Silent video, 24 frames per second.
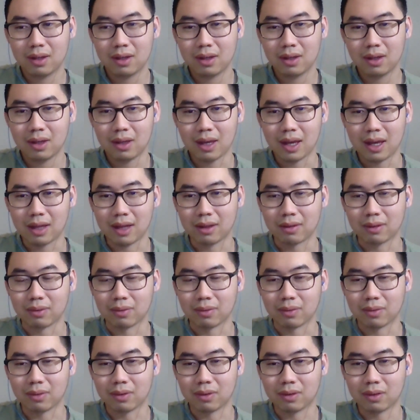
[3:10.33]
and
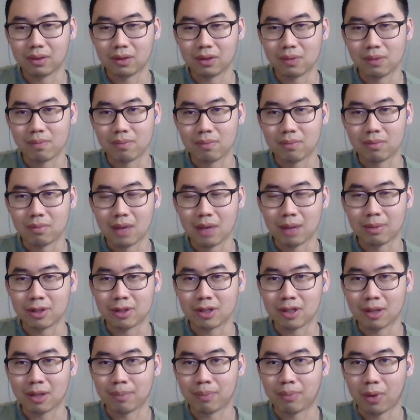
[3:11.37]
maybe
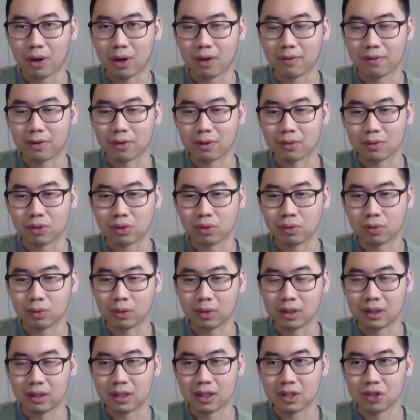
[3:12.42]
some part of her
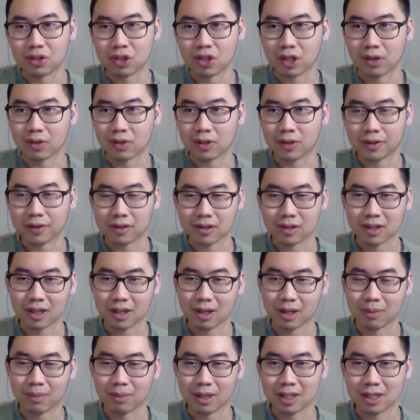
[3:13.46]
truly did cherish the
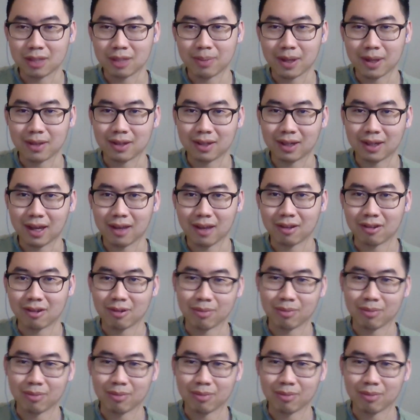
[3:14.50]
time they spent together,